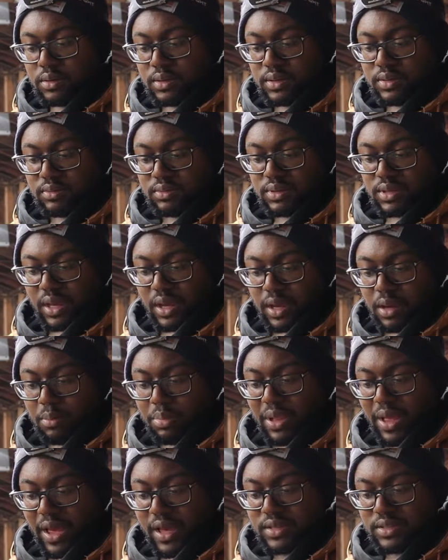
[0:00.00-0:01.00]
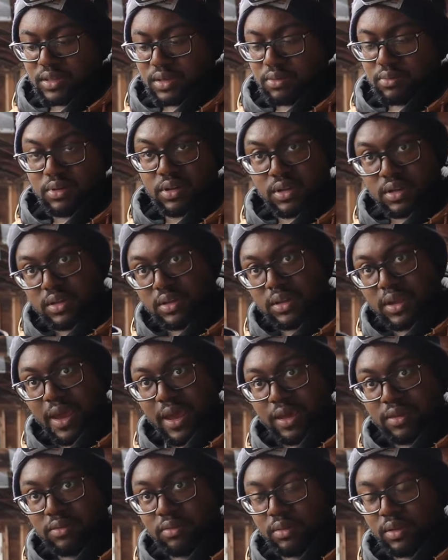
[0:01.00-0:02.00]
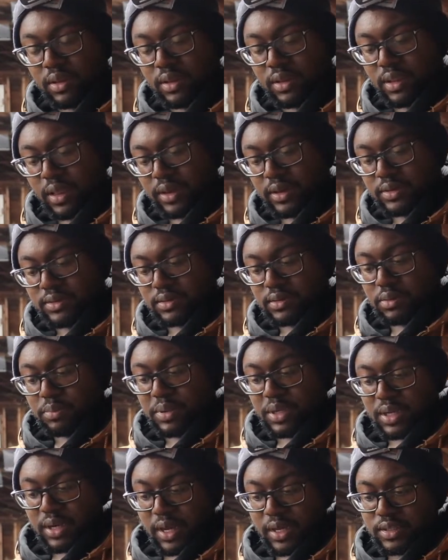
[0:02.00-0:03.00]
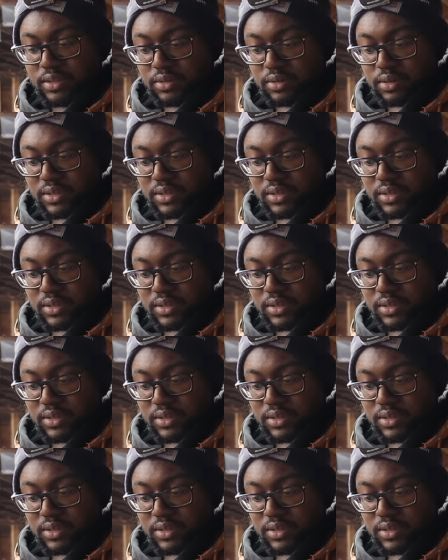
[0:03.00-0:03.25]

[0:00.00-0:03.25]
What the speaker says: This one's like a plastic one that actually like is a little bit nicer.